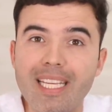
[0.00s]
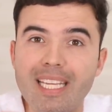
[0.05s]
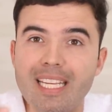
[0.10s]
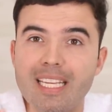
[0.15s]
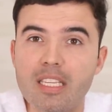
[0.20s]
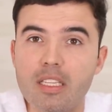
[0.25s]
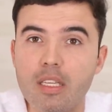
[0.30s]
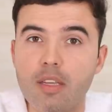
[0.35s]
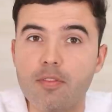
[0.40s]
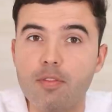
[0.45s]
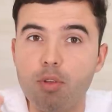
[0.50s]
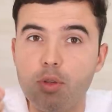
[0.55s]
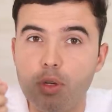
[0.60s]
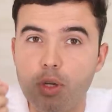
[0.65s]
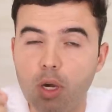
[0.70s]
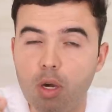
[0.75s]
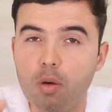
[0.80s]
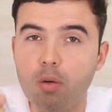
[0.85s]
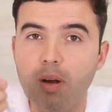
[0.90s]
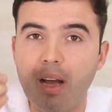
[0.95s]
easily if you
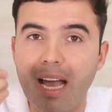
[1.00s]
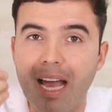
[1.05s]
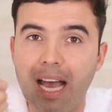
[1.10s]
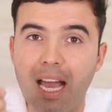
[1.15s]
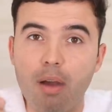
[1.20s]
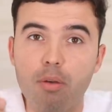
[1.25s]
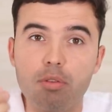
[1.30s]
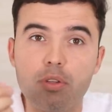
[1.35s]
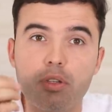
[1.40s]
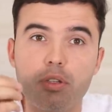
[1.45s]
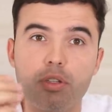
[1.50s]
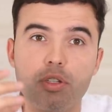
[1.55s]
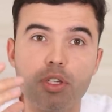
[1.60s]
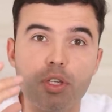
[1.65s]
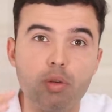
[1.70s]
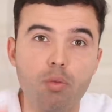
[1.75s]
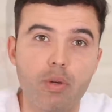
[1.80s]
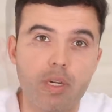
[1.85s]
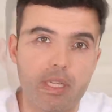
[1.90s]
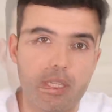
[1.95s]
know how to
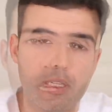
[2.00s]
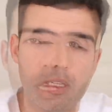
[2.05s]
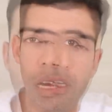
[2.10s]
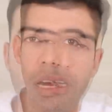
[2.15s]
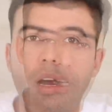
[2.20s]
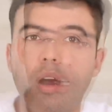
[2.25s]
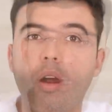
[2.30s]
do it.